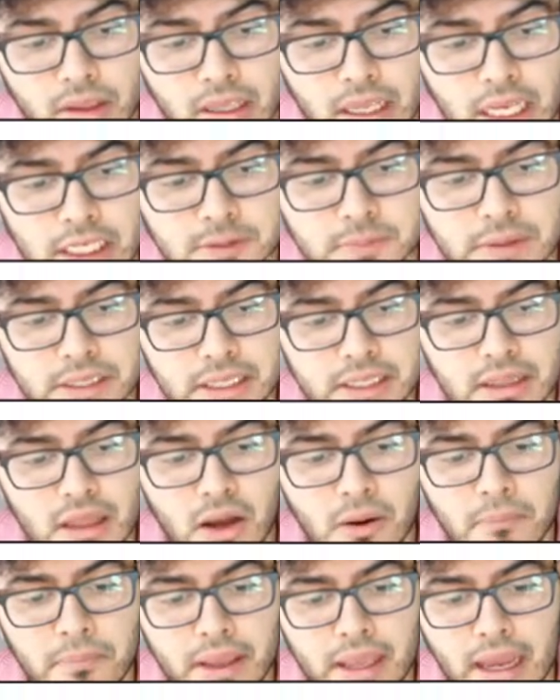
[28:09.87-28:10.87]
has been
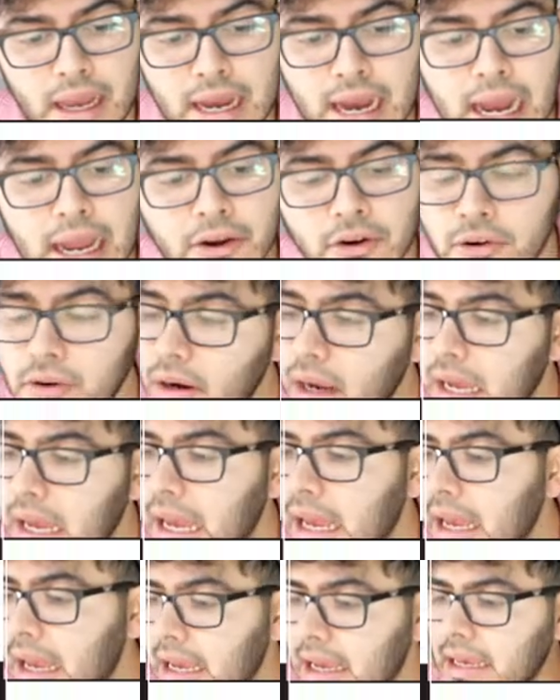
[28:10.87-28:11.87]
a bit higher.
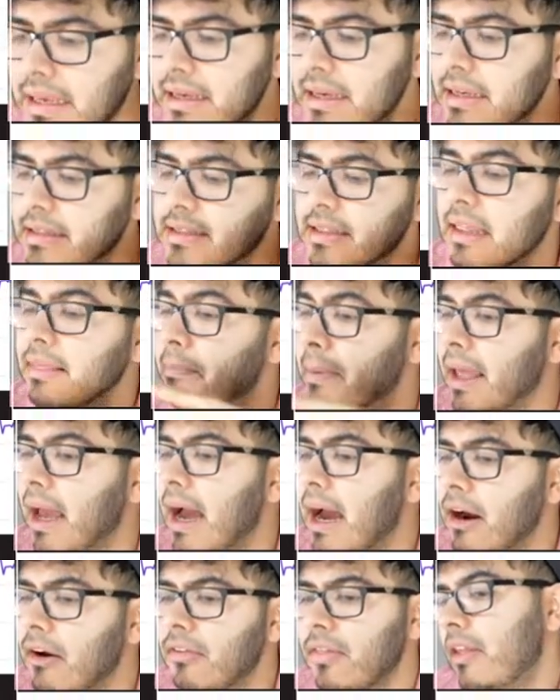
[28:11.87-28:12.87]
It's a bit
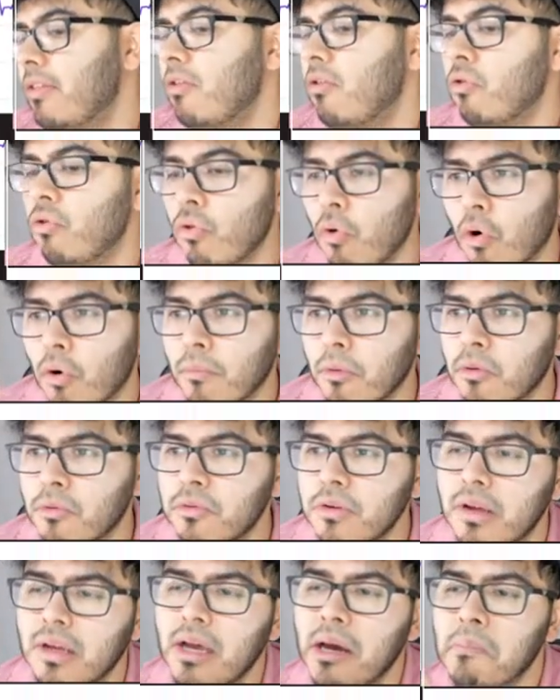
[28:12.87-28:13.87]
higher than
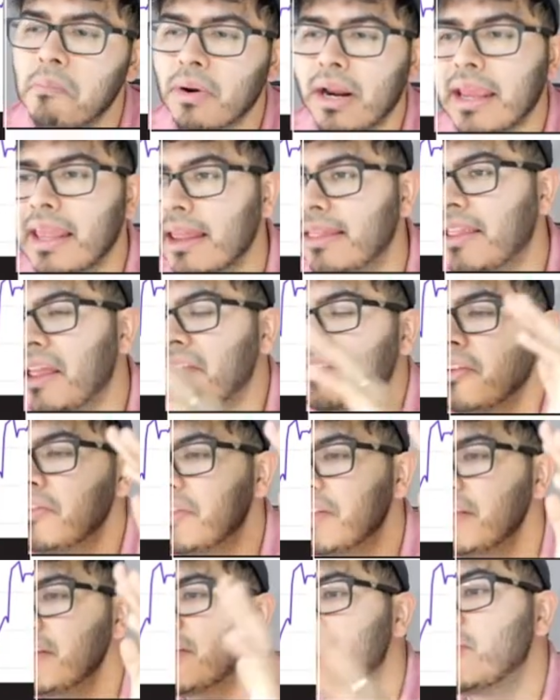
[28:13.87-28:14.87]
normal. But again, that
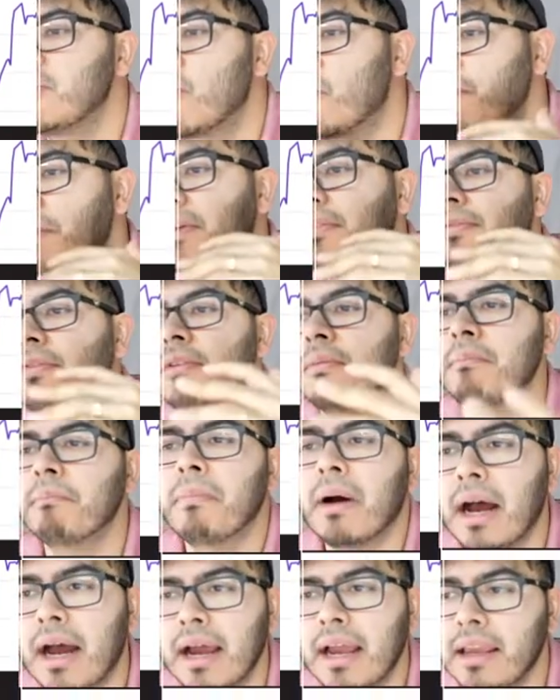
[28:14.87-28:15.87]
doesn't deter me from
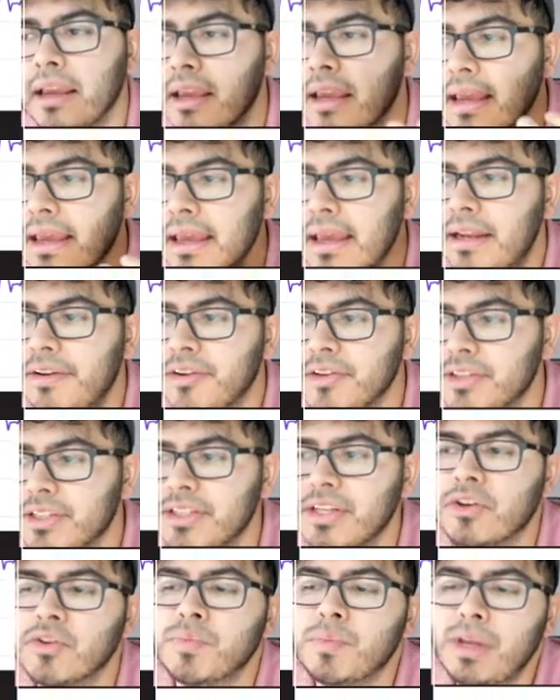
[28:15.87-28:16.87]
buying. It
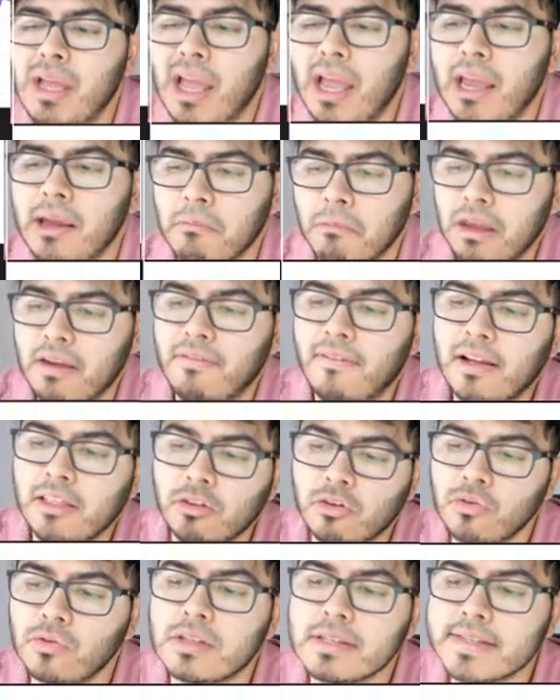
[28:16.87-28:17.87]
just tells me, hey, if I
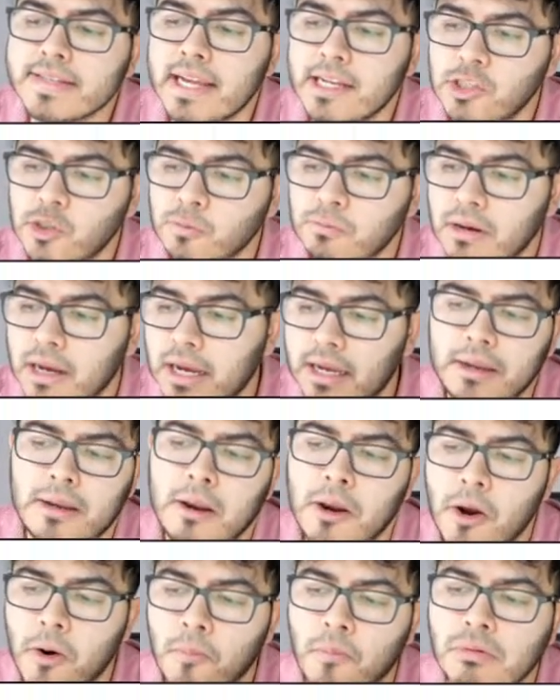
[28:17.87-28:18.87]
do decide to buy,
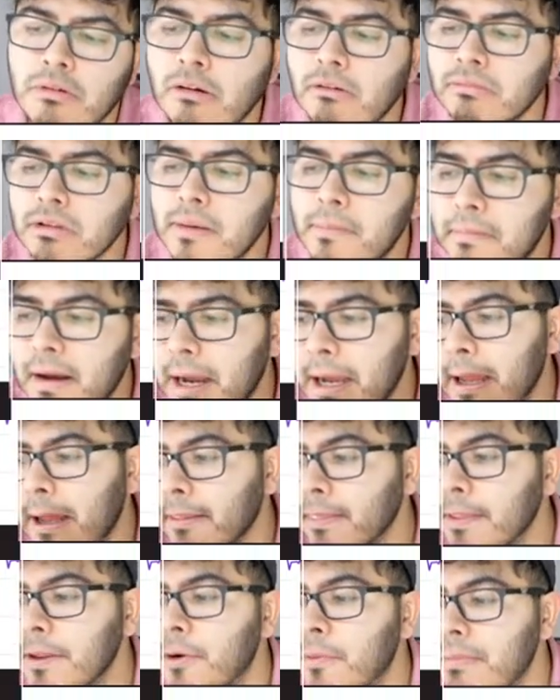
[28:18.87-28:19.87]
probably buy a
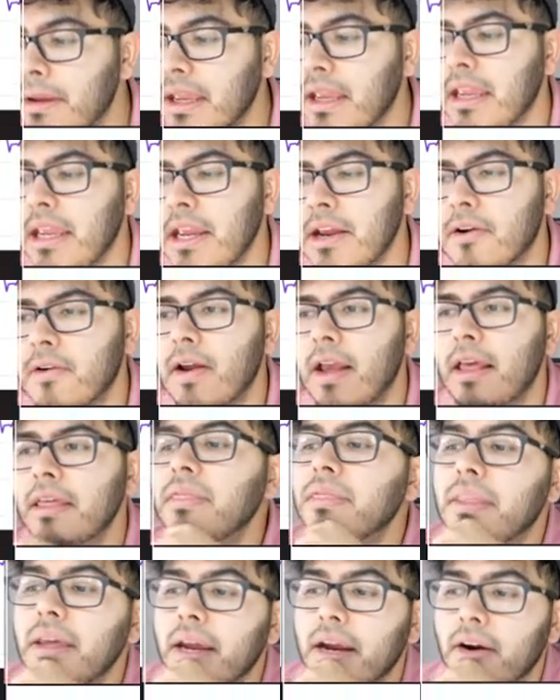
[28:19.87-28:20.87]
little bit here
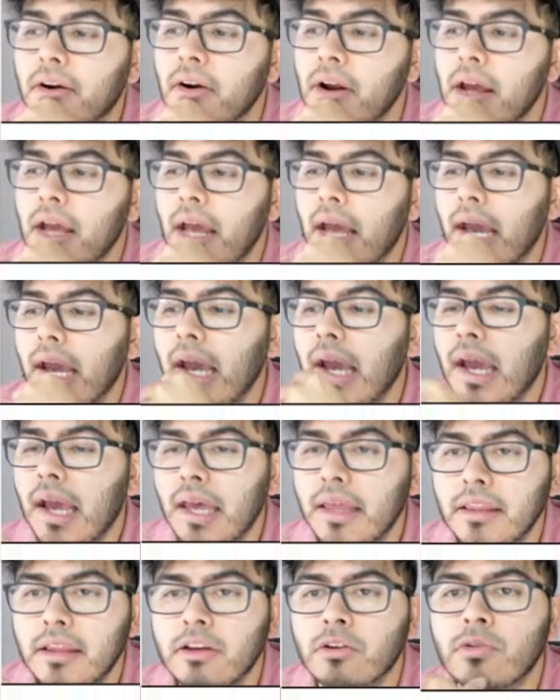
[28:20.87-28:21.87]
and there and,
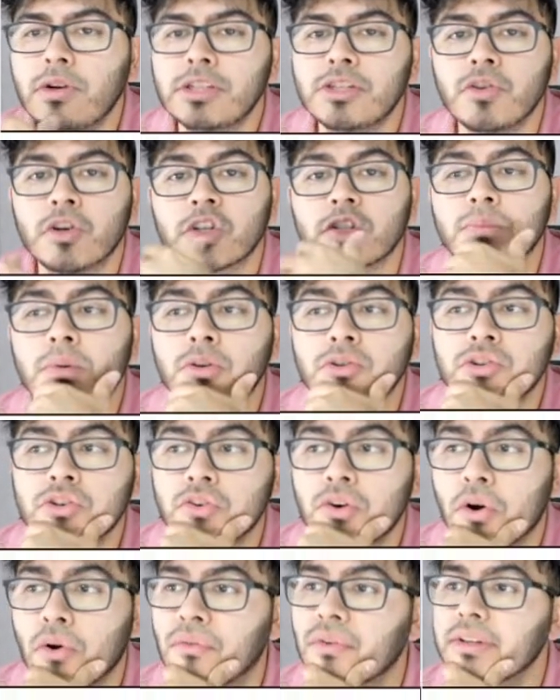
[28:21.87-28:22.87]
and increase your
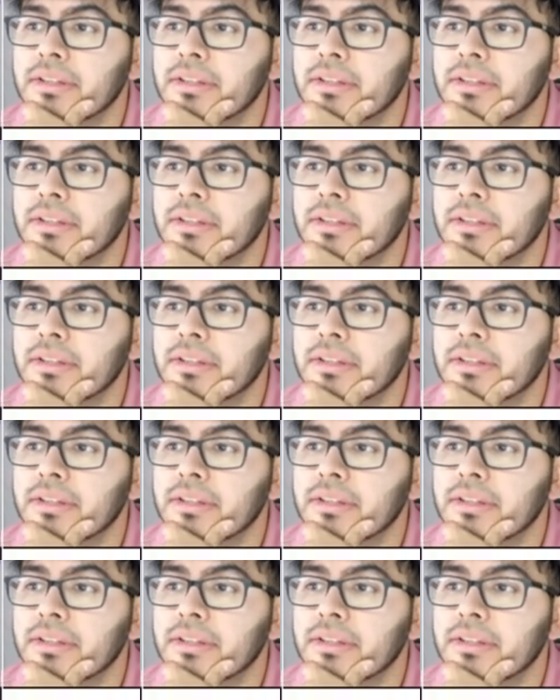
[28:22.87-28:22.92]
exposure over